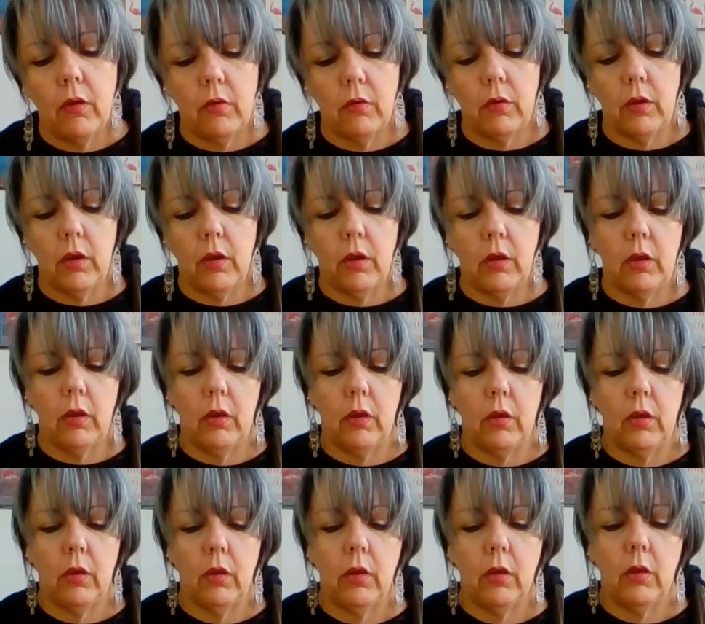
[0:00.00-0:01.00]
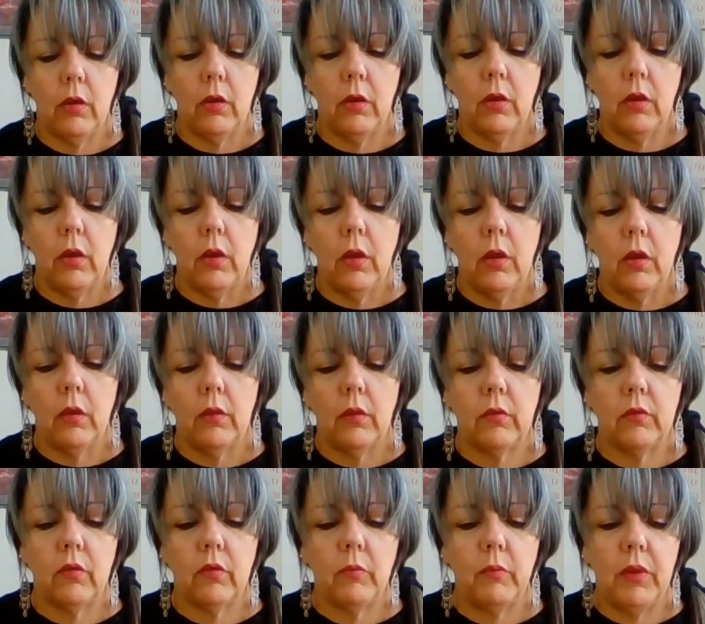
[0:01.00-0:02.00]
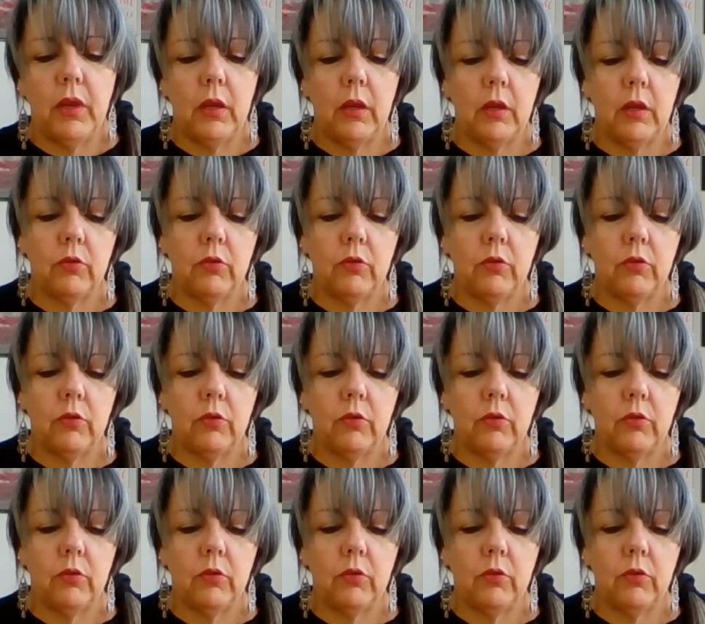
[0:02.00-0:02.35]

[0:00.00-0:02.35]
Okay. This will be an